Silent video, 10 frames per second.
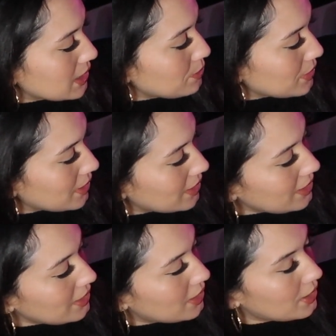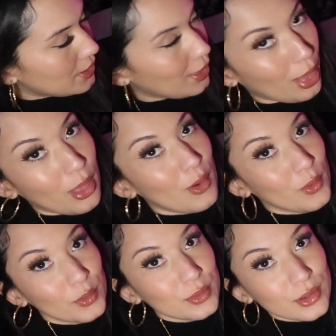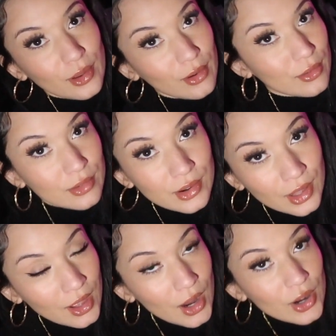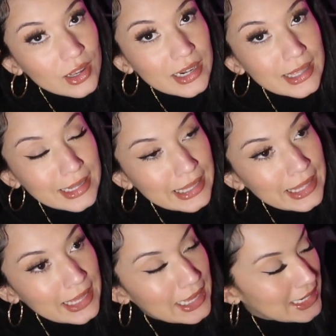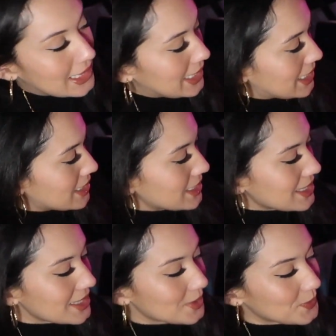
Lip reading: zipper, y'all, gonna get a kick out of this.